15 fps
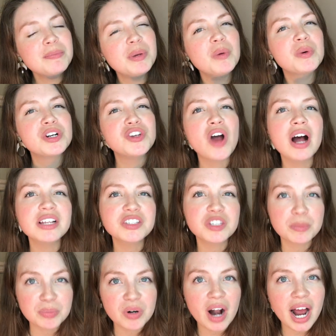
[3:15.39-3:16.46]
but we're not
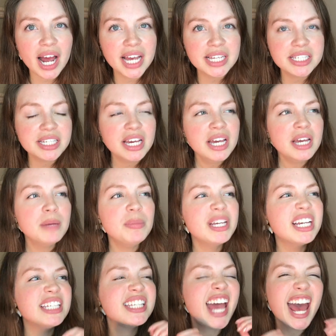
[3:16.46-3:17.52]
surprised
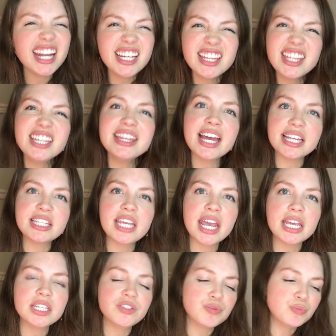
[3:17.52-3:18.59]
because anything that
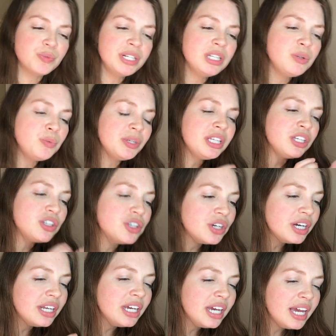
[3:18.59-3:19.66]
tastes really, really
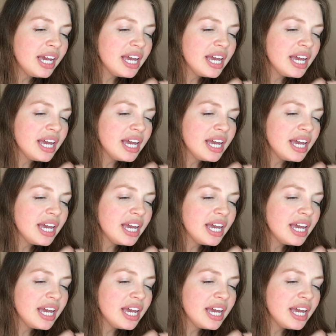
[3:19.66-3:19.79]
good